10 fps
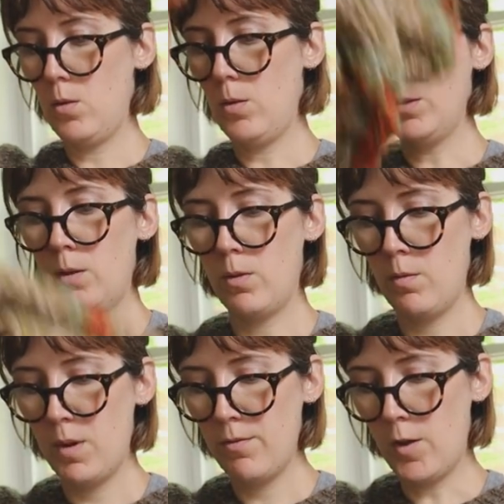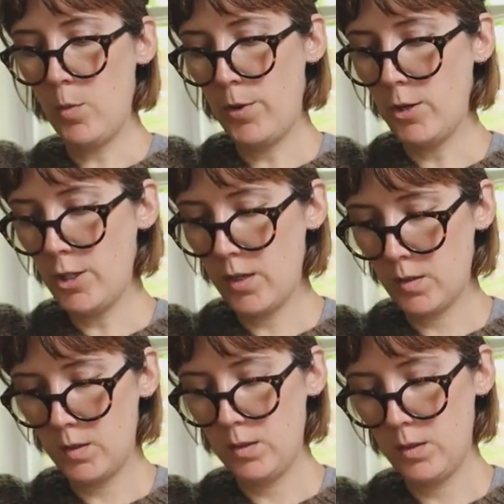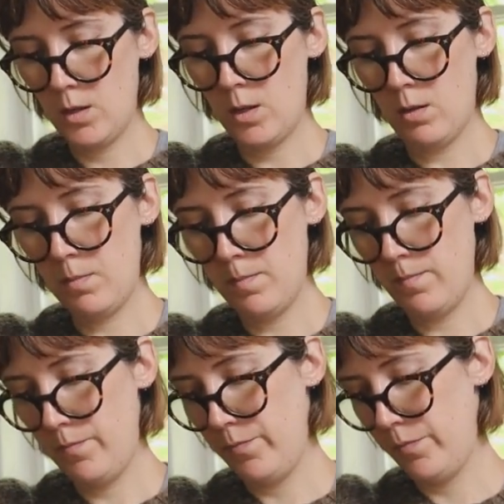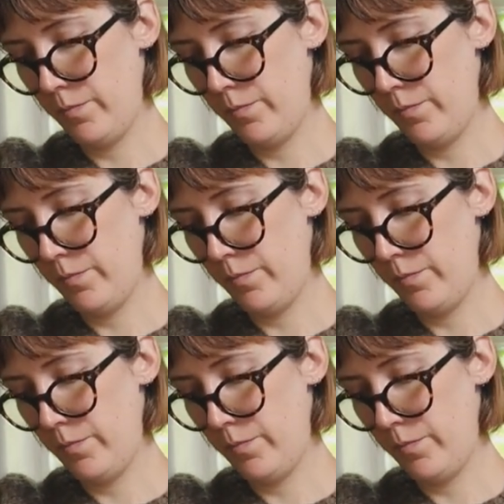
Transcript: holding one of my fall projects. Um,